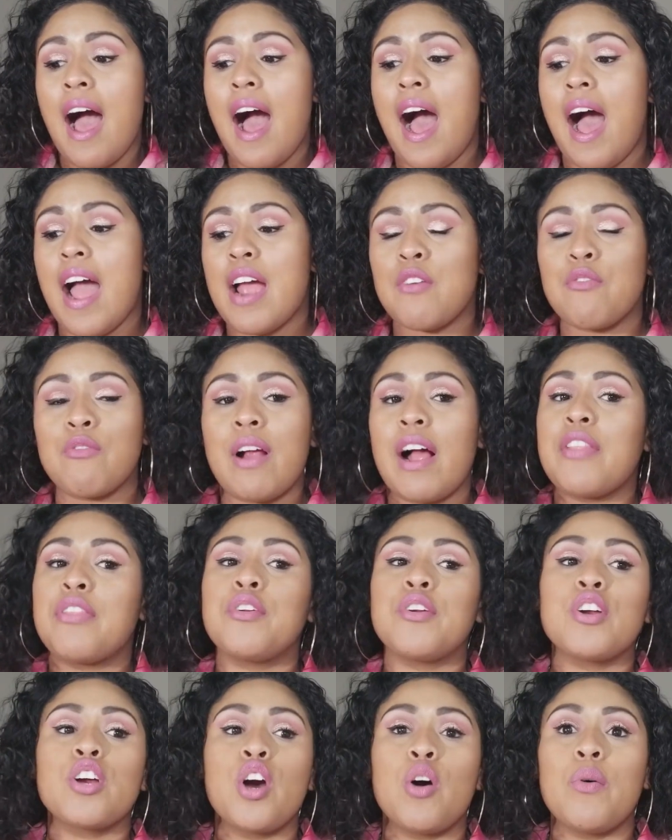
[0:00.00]
I
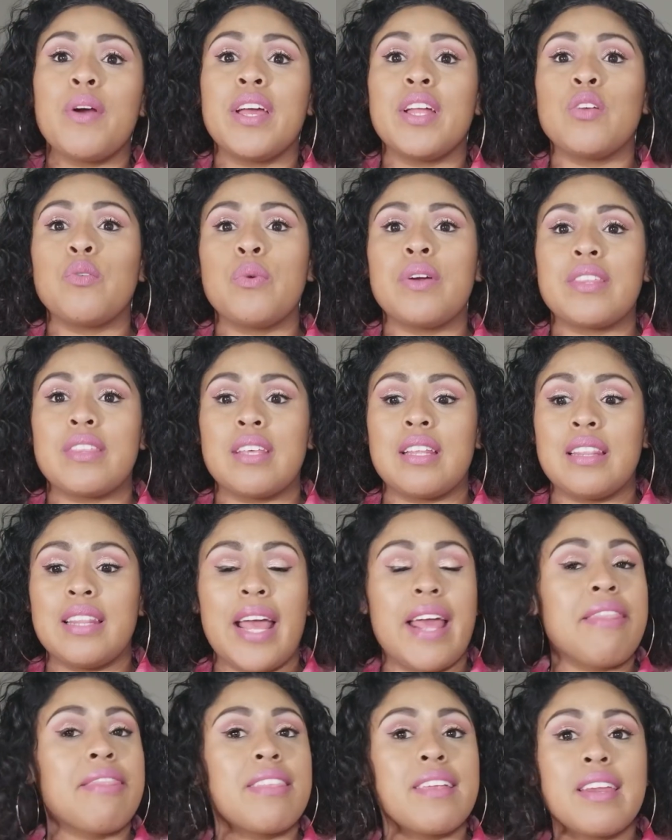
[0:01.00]
rather go in with the
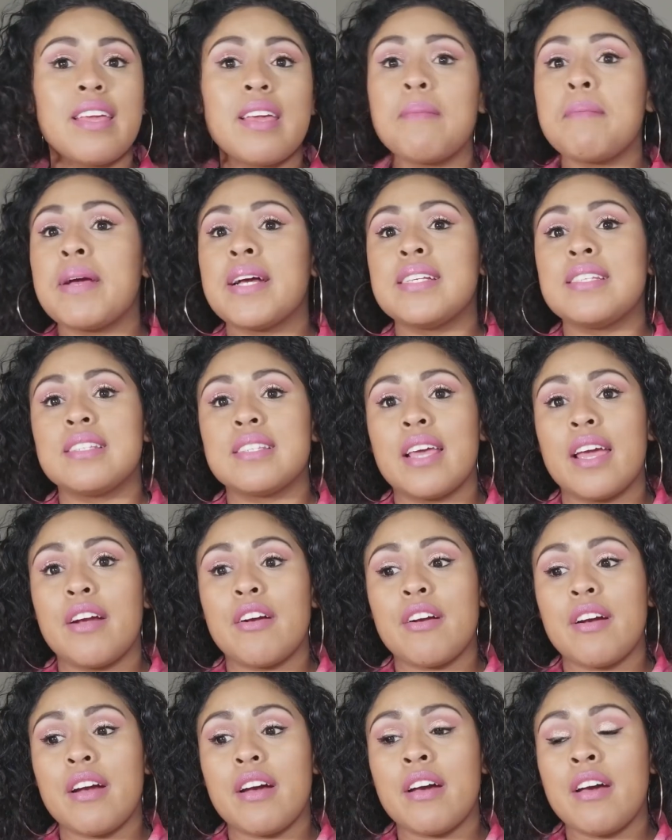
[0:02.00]
lengthening
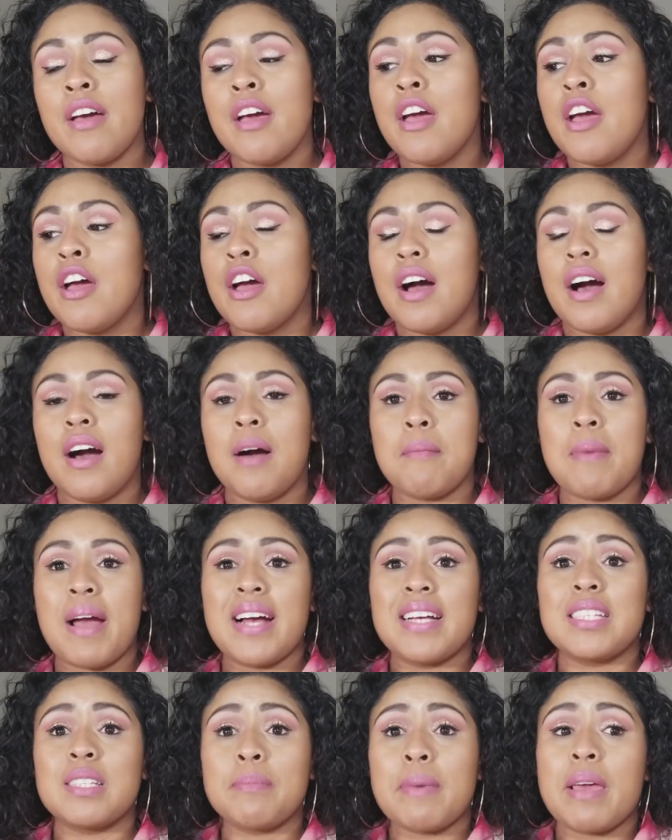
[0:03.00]
mascara
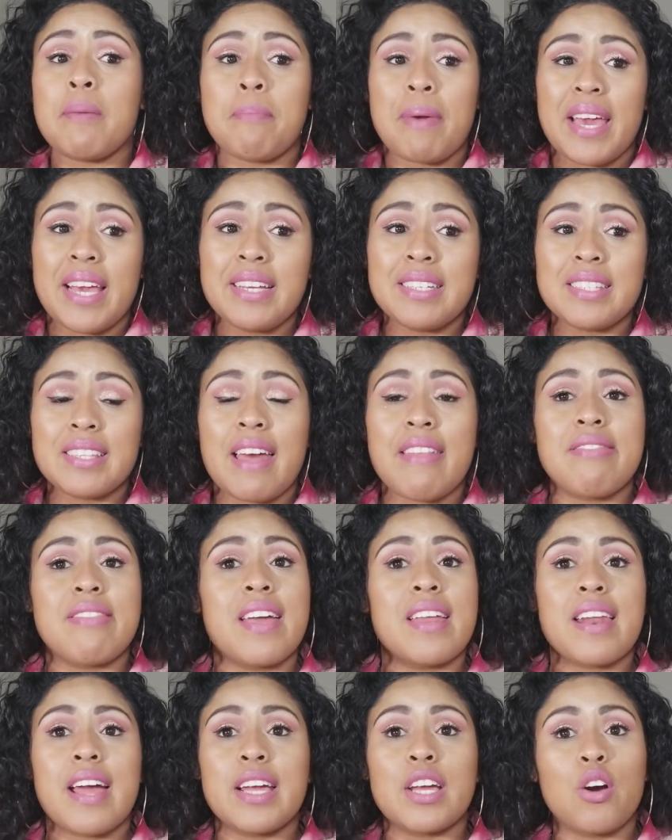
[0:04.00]
as my base, and
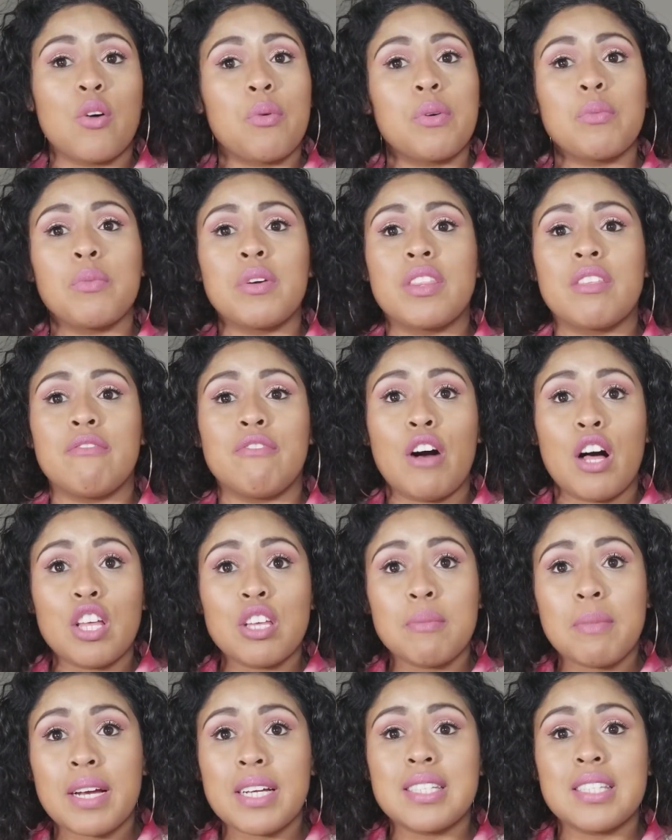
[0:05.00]
then I go in with the
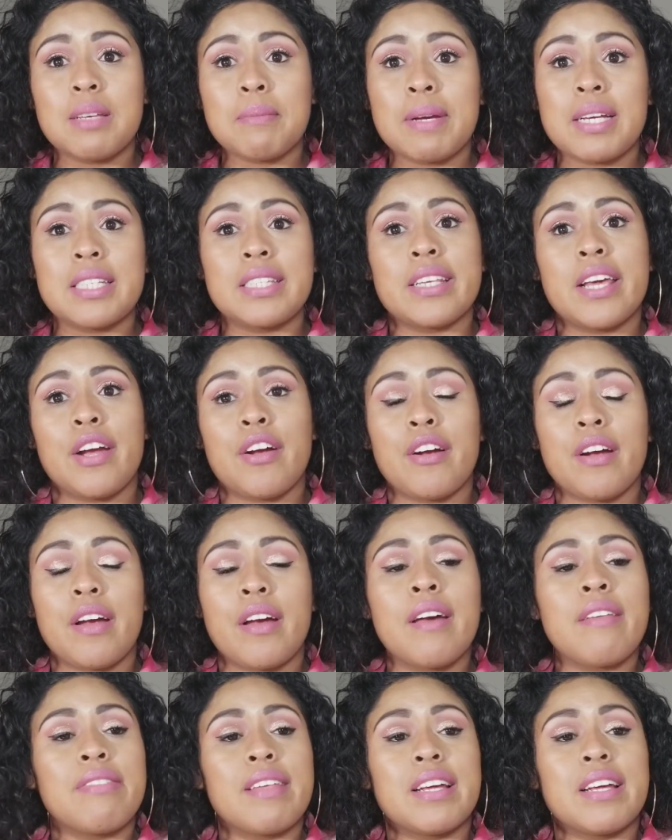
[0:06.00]
volumizing mascara.